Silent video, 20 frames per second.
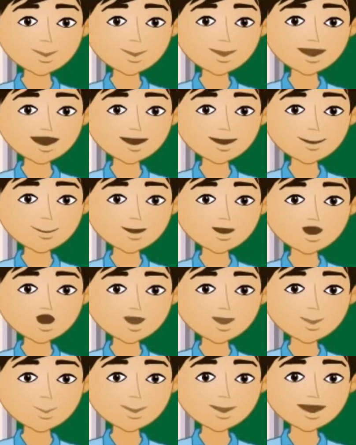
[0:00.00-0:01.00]
3
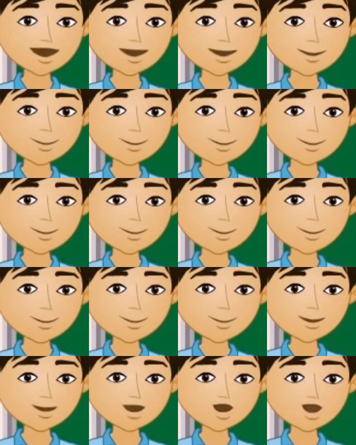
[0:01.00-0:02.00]
multiplied by
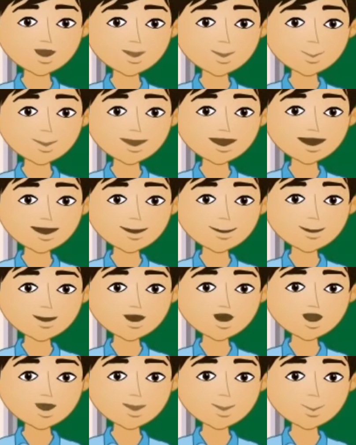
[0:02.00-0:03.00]
3
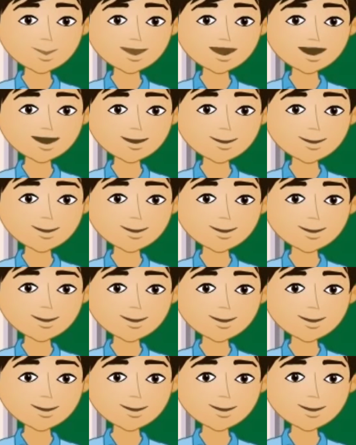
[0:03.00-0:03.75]
multiplied by 3.